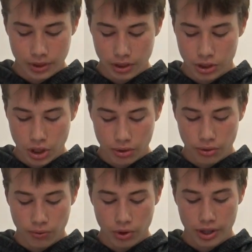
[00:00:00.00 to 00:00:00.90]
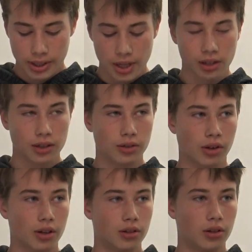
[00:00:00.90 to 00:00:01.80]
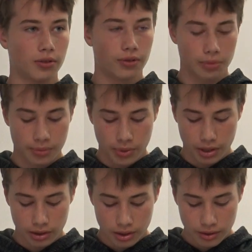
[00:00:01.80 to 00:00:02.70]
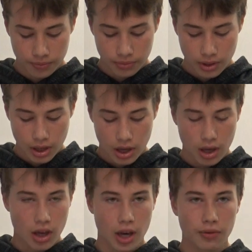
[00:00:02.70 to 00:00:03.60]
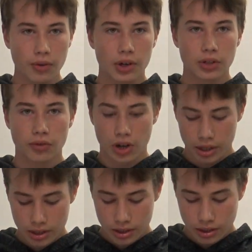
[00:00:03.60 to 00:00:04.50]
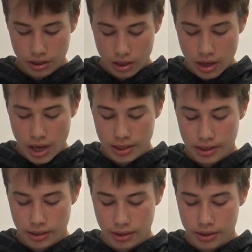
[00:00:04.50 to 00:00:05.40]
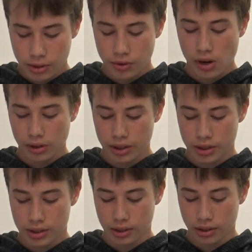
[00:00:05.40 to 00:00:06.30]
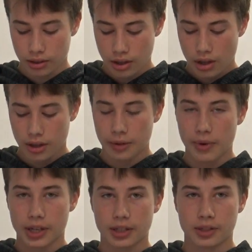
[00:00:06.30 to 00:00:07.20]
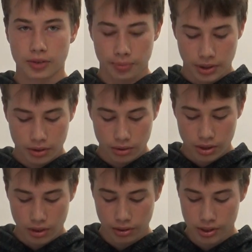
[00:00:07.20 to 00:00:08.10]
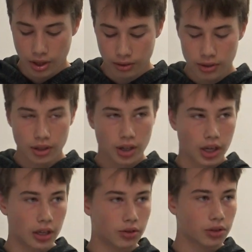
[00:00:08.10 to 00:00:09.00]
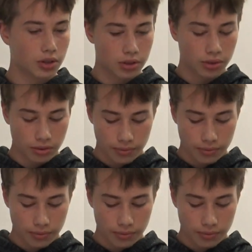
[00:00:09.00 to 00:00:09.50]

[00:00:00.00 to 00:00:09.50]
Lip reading: show you what exactly you can learn from spiders. Every one of us has the survival instinct that makes us reproduce ourselves in order to